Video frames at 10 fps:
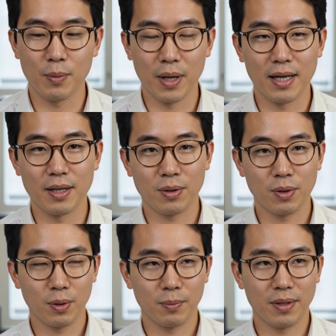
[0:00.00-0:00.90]
why a
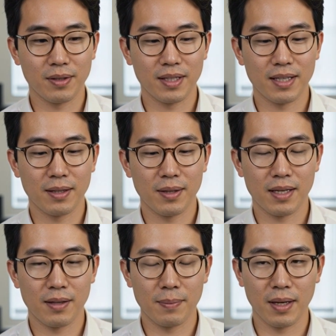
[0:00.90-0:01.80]
local privilege
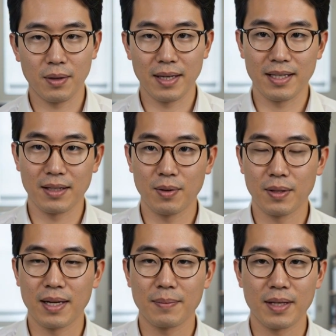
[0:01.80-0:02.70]
escalation bug like this
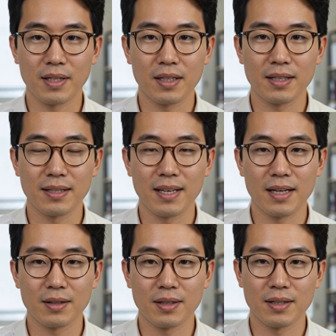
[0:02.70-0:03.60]
one can be just as
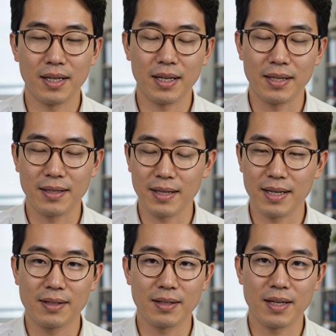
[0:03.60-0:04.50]
dangerous
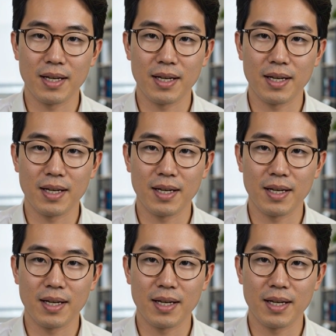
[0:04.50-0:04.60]
in